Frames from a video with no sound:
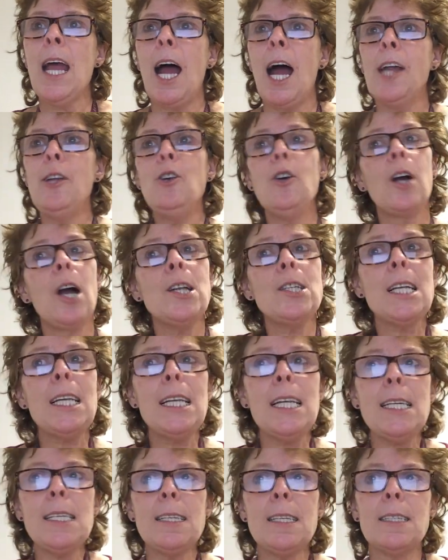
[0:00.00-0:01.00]
and you're going
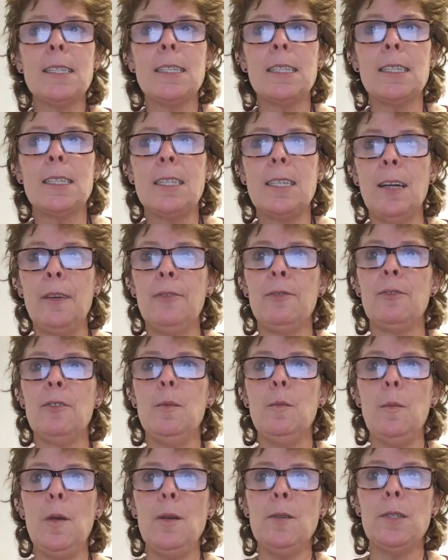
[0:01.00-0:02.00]
to listen to
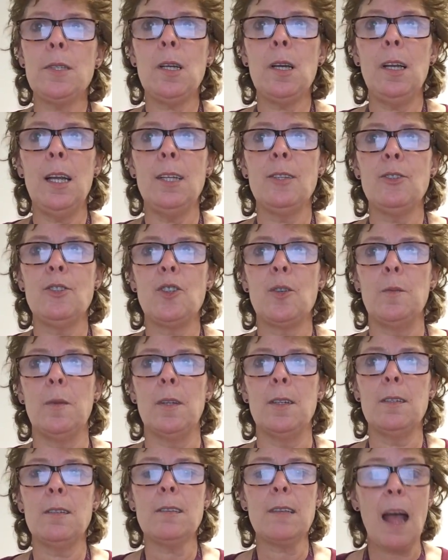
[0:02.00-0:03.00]
different musical
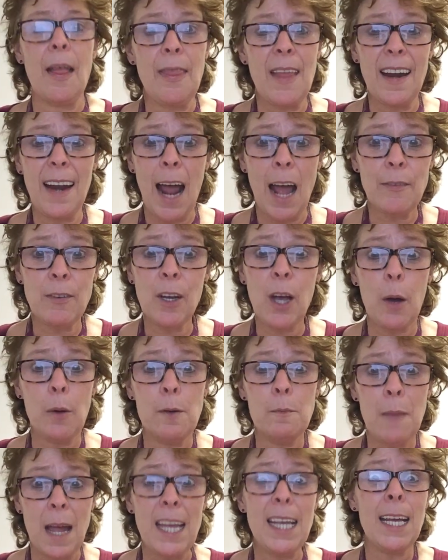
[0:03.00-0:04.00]
instruments and then have a go
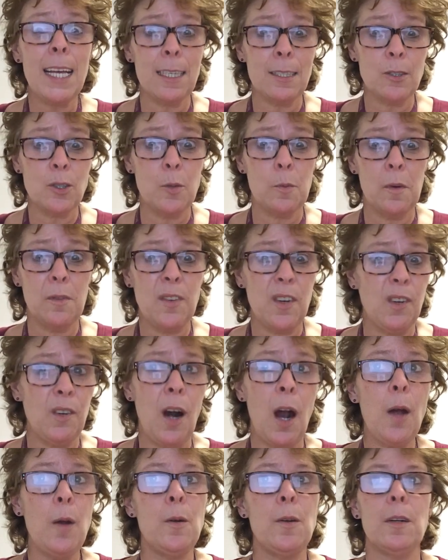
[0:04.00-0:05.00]
at making some of
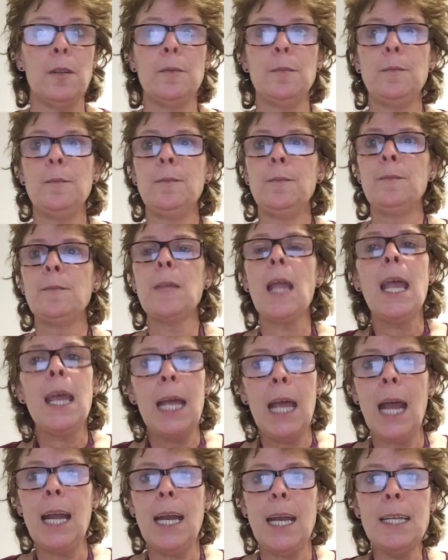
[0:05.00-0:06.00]
your own.
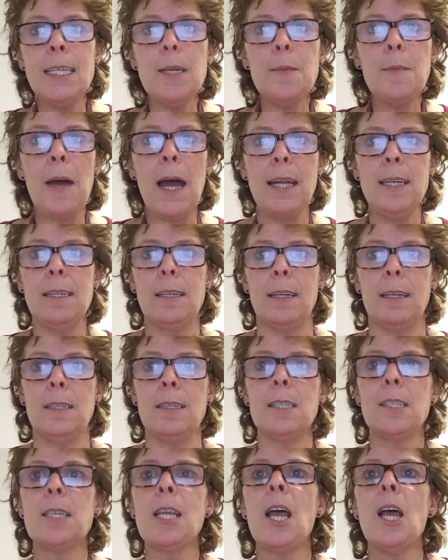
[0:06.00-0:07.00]
In
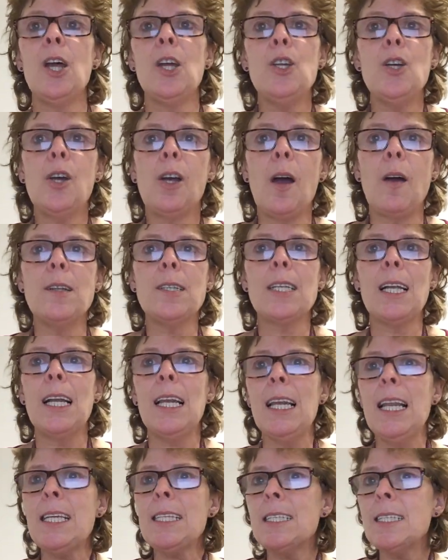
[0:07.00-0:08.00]
independence, you're going to
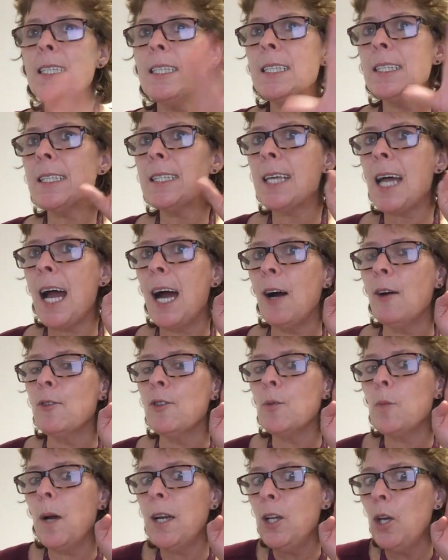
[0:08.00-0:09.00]
listen to
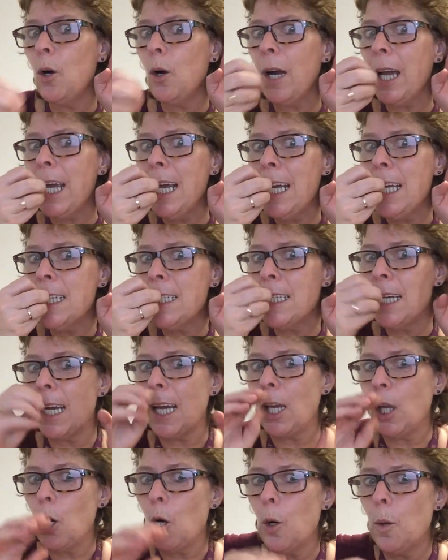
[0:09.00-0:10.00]
sounds when you're
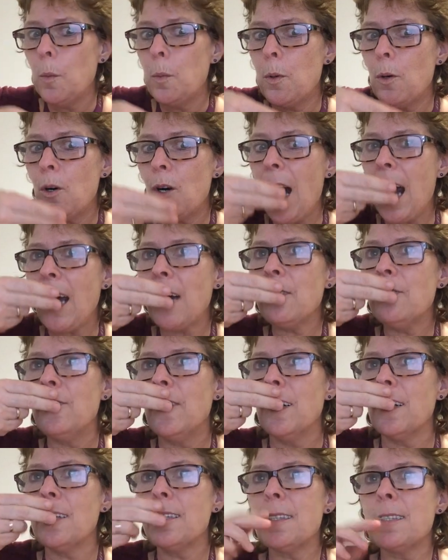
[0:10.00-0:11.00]
eating your
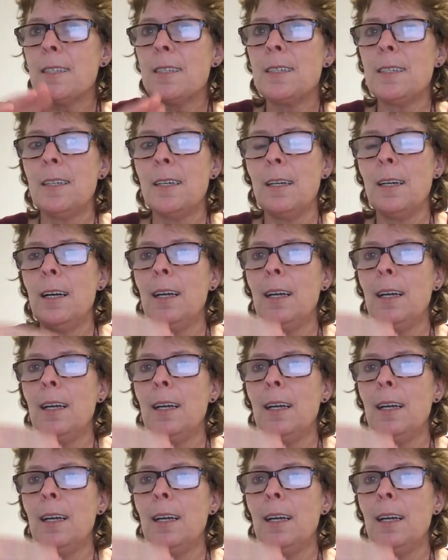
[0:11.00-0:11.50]
breakfast.